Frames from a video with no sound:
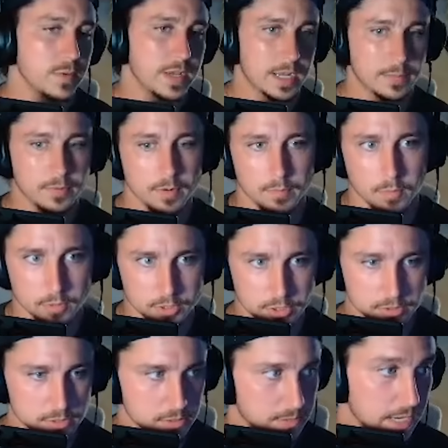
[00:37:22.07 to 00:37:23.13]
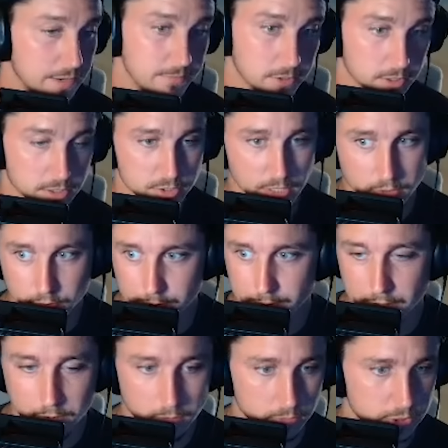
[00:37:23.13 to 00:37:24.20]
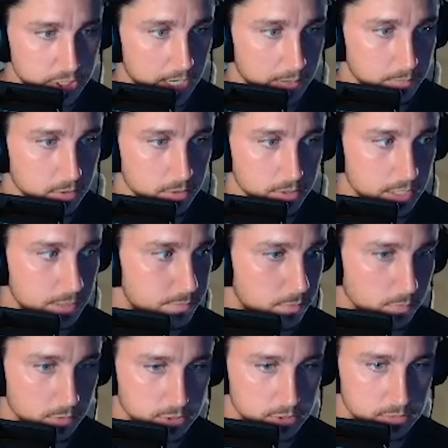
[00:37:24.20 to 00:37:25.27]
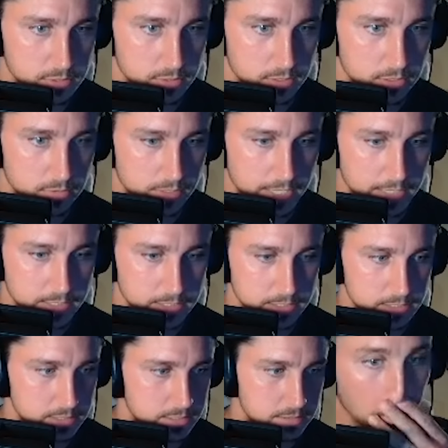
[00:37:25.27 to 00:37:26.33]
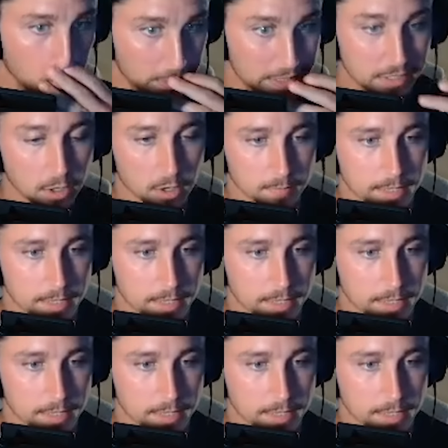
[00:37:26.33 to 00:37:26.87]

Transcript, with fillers: got to put more juice on that. If you're going to try to rip that whole shot, bro, you got to put more juice on it. You can't just weak arm